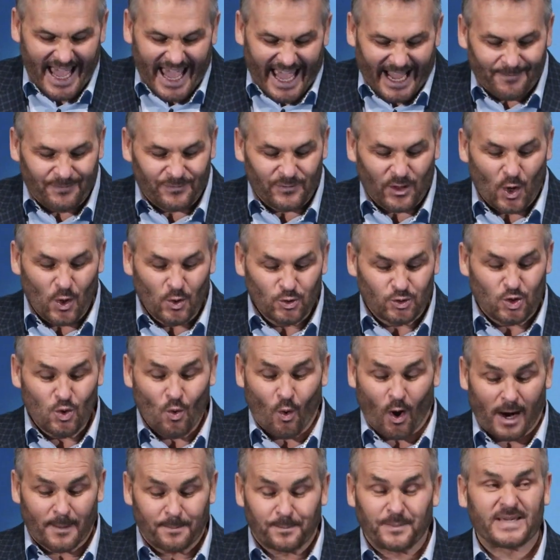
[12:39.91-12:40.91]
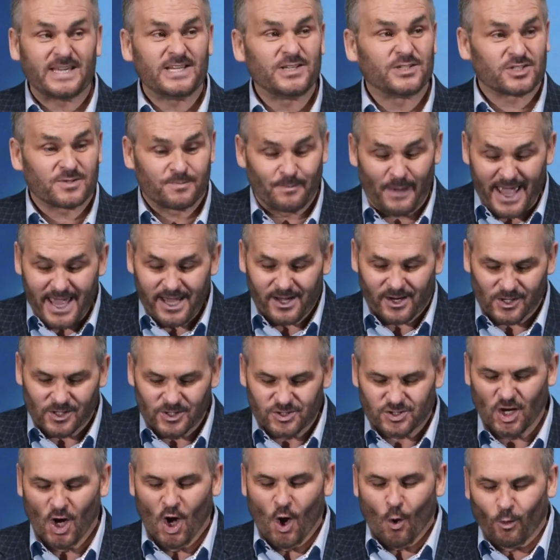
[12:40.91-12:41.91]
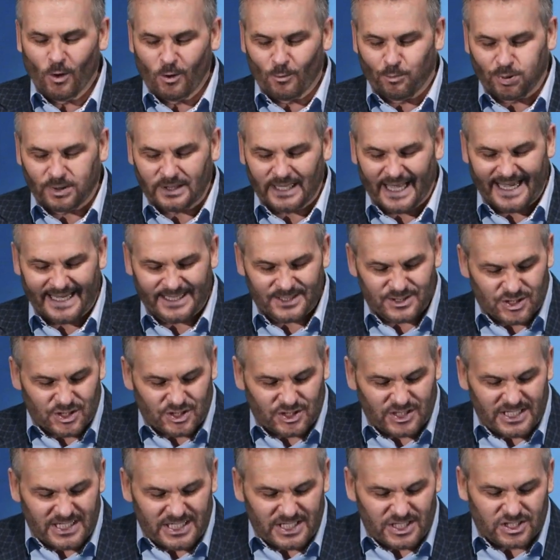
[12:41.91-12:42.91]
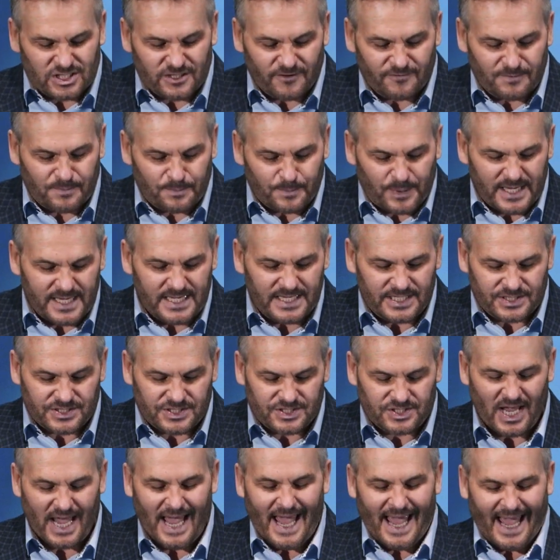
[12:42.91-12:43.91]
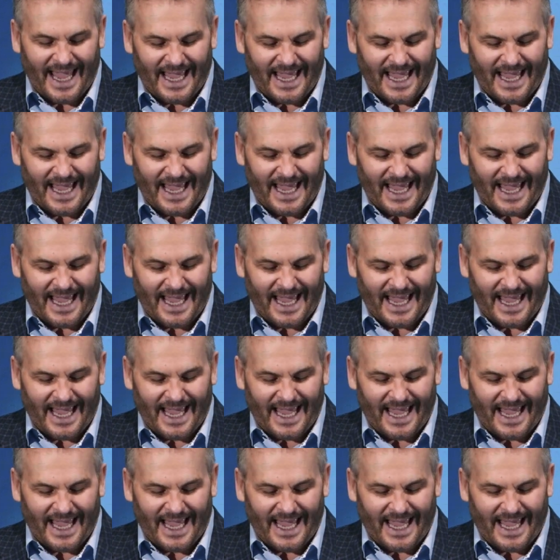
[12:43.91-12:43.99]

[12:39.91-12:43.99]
And those who are peacemakers will plant seeds of peace